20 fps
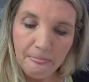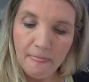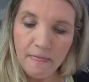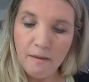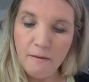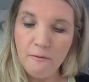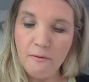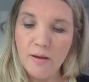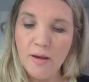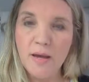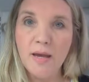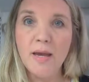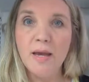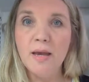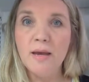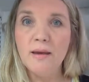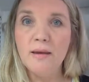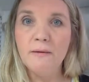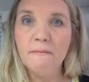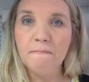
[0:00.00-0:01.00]

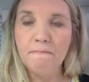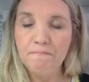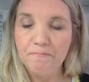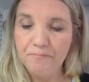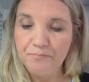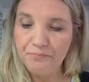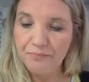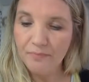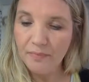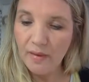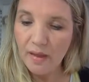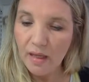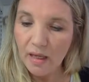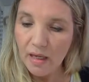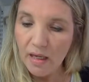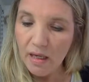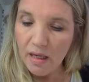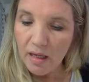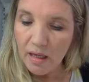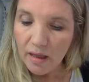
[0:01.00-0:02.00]
Okay,
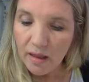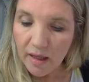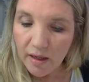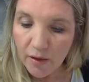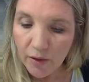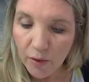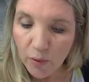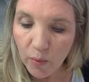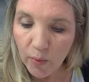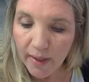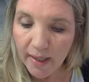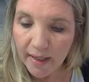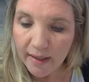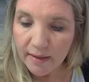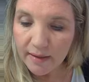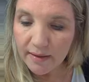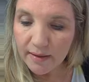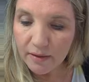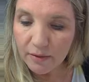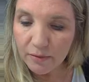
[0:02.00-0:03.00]
and her
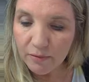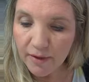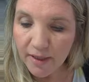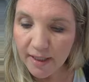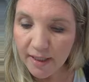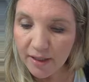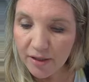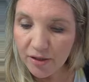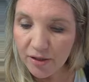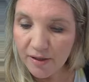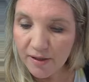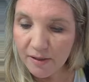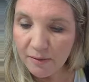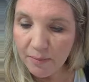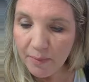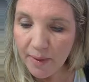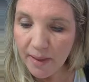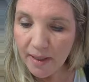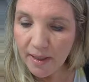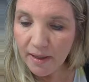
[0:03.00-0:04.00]
wings are really just a
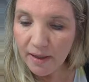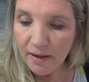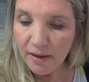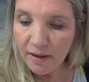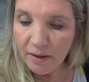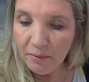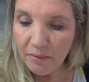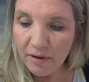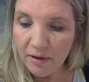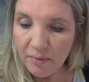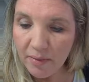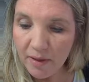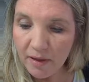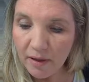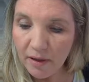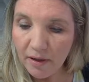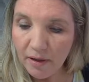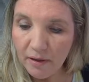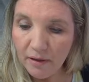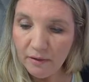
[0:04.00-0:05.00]
big line with a bit of
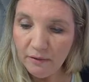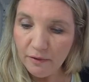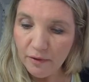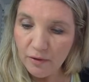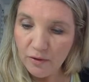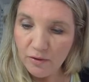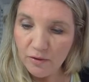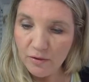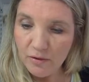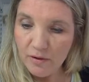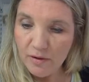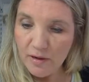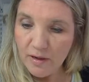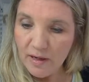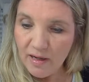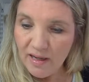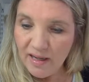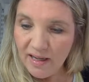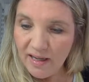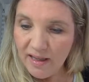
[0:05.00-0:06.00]
curve on,
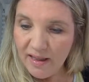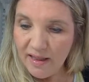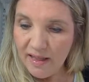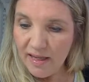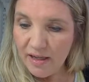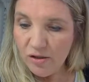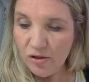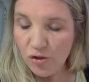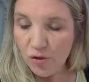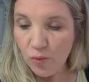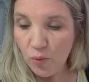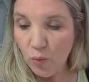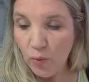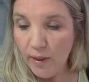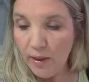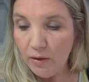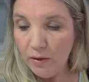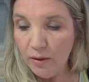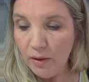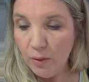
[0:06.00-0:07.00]
and then just
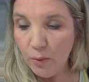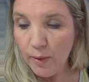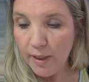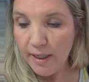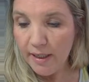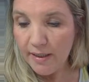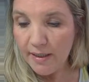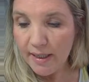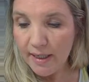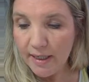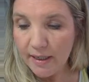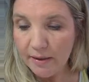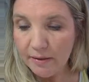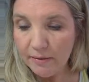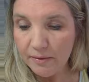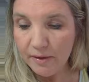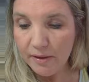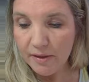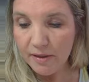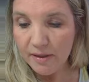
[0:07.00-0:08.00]
wiggle your way
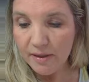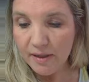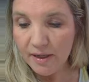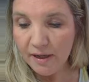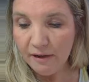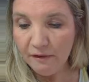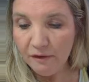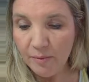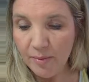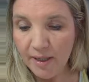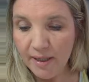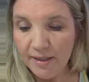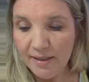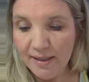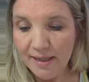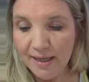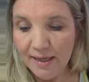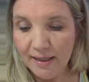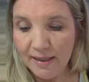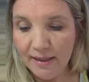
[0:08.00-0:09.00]
down. It doesn't have to be
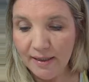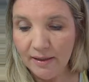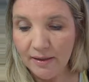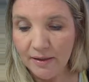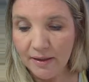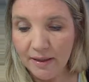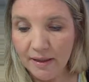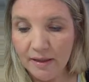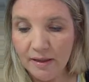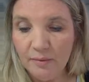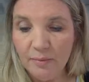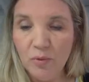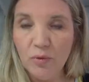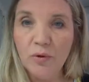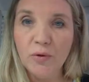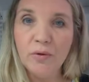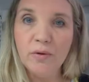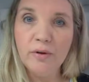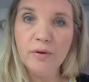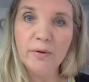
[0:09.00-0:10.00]
exactly like in the
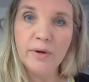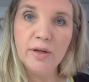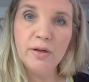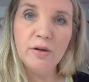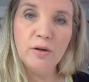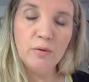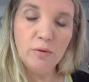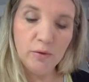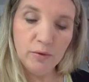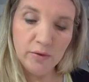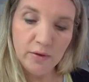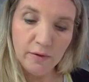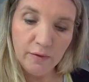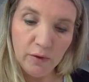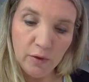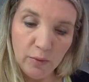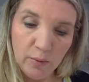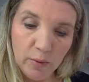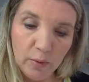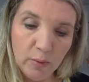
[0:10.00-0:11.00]
book, although I know lots of
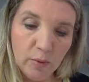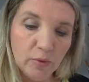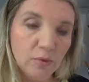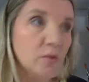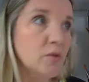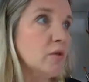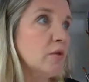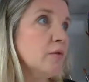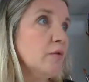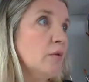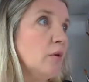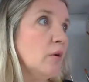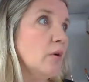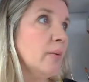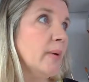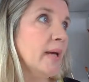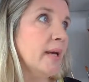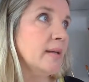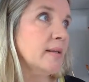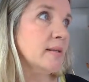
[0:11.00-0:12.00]
you will want to follow
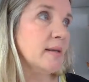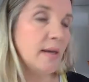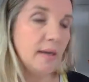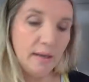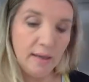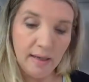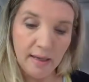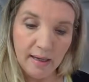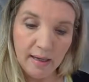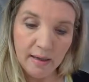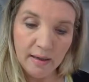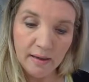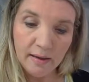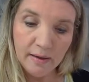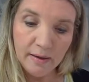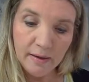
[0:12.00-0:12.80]
it exactly.